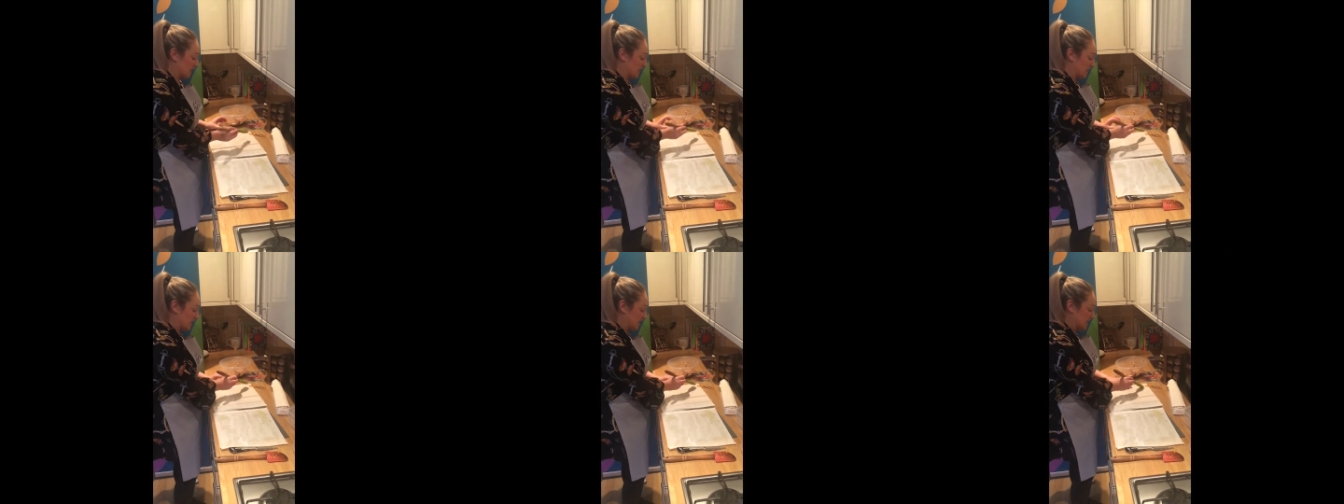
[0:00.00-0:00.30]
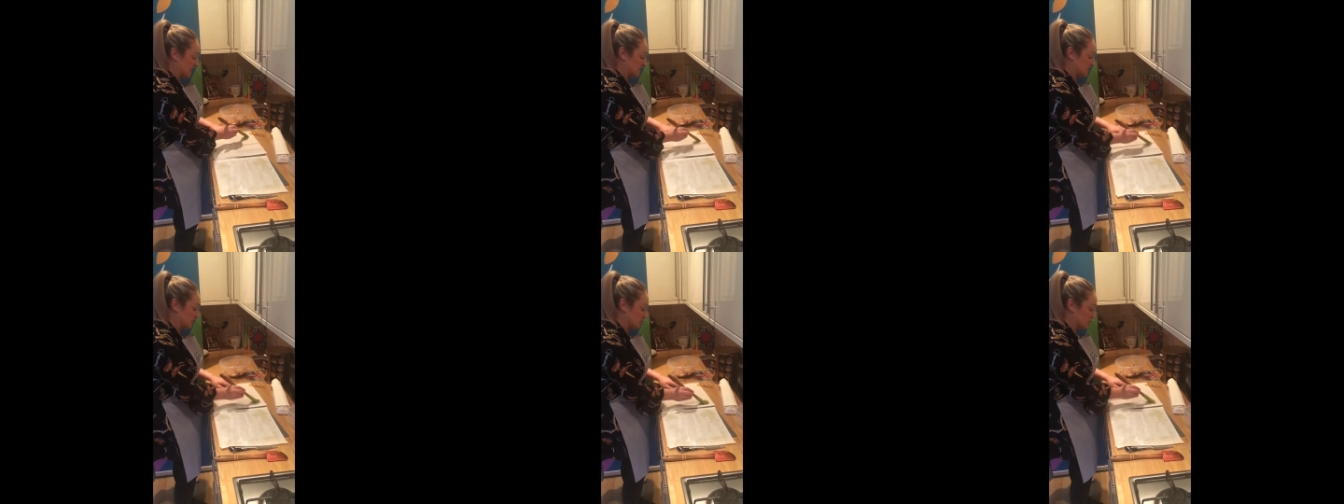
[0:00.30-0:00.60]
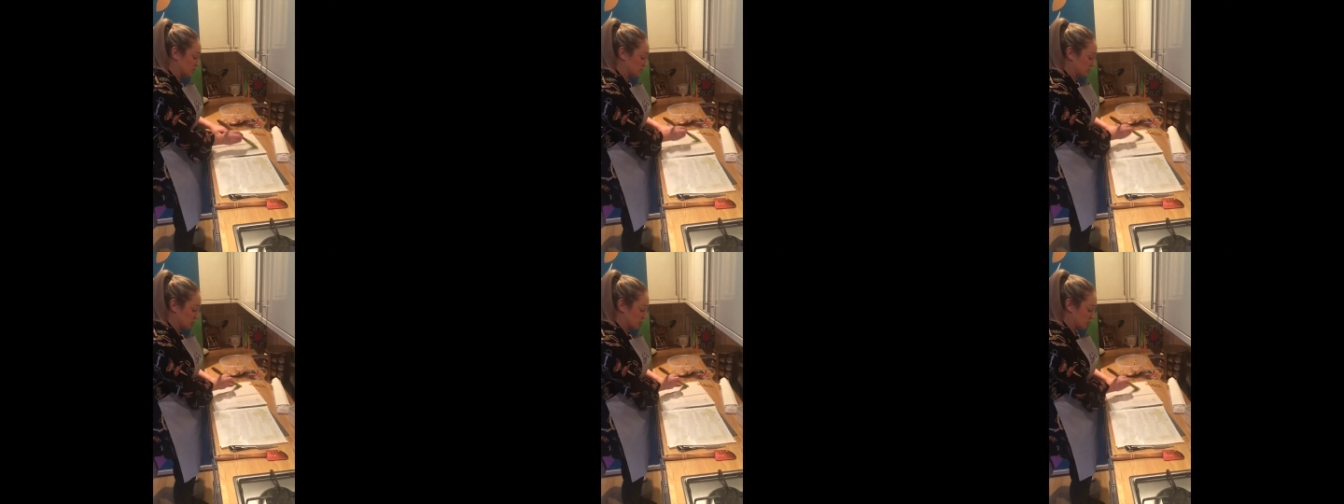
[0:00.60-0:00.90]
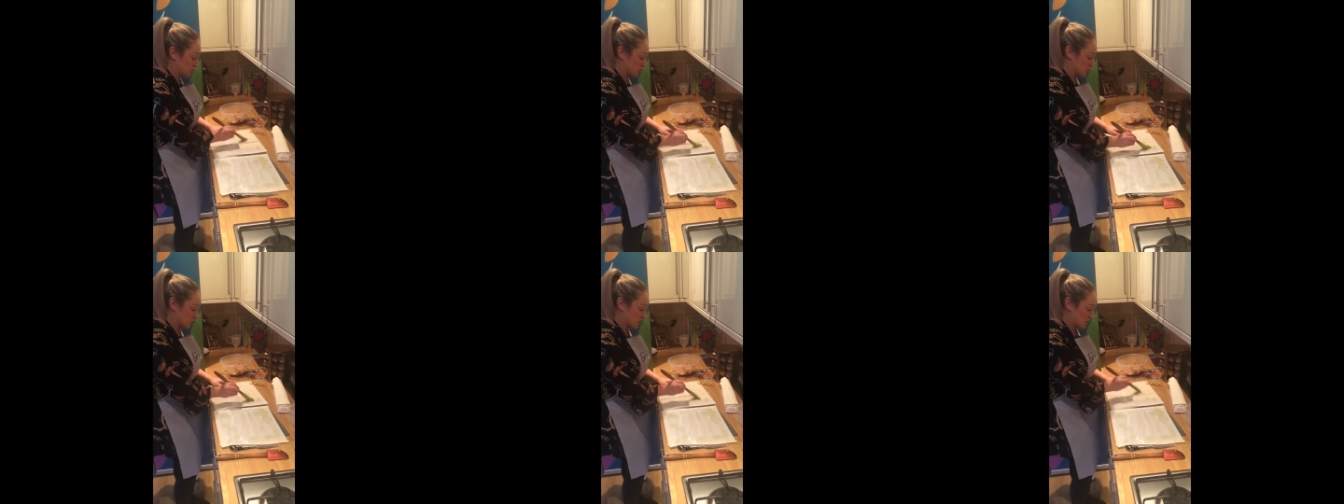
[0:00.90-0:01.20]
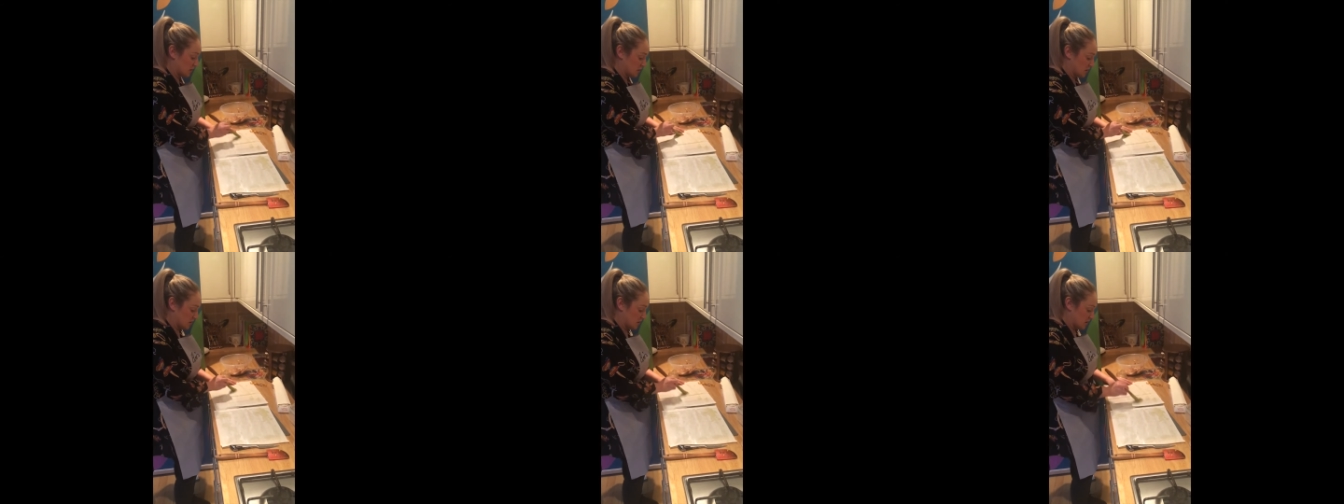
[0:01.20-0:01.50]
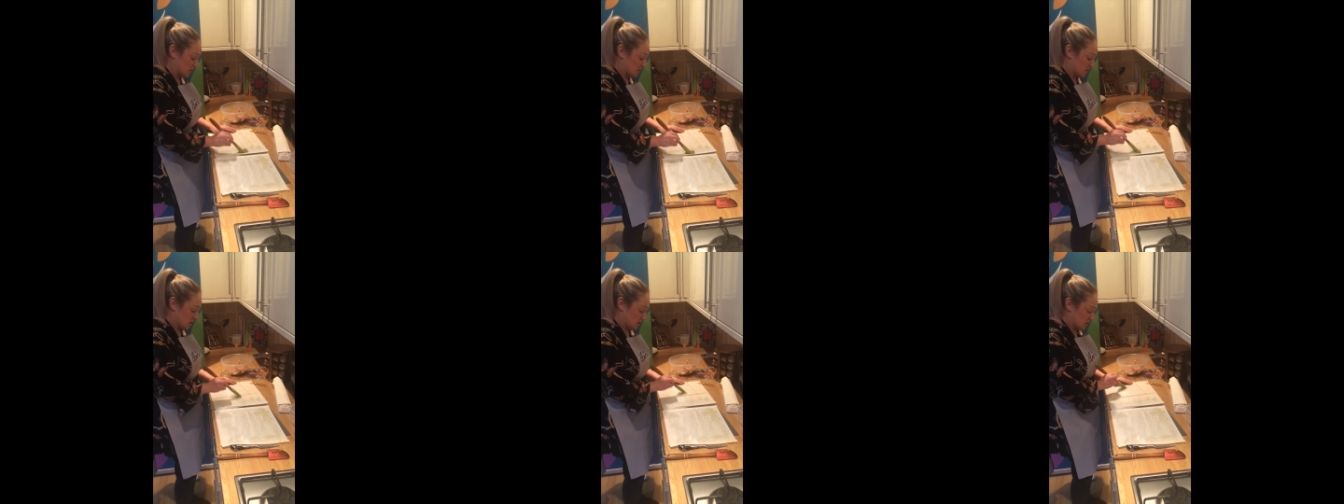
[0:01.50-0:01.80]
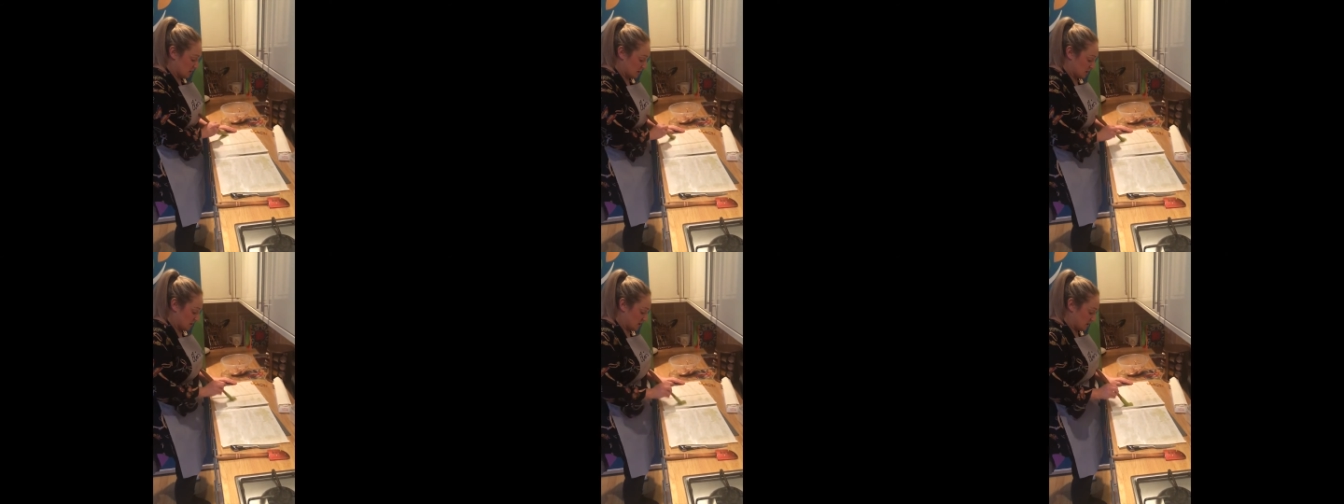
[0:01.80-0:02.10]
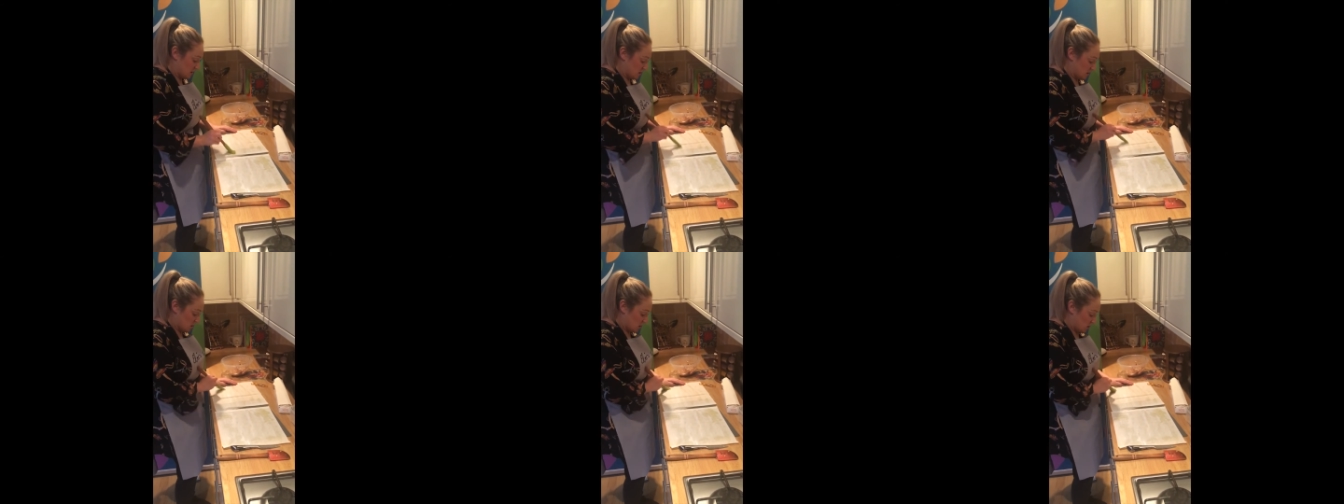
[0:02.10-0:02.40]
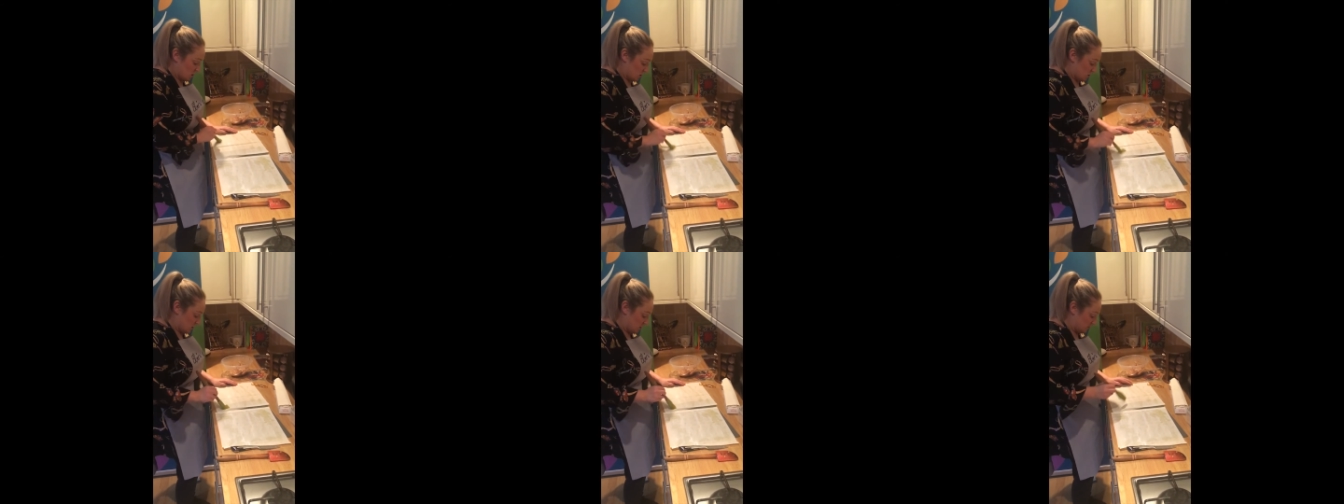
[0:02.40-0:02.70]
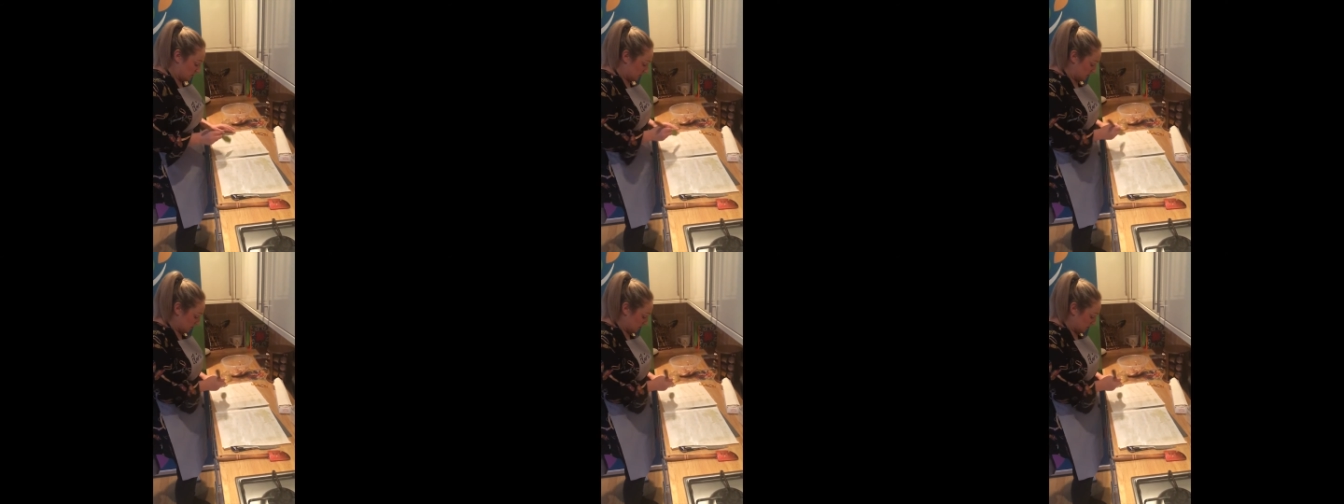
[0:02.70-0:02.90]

little brush of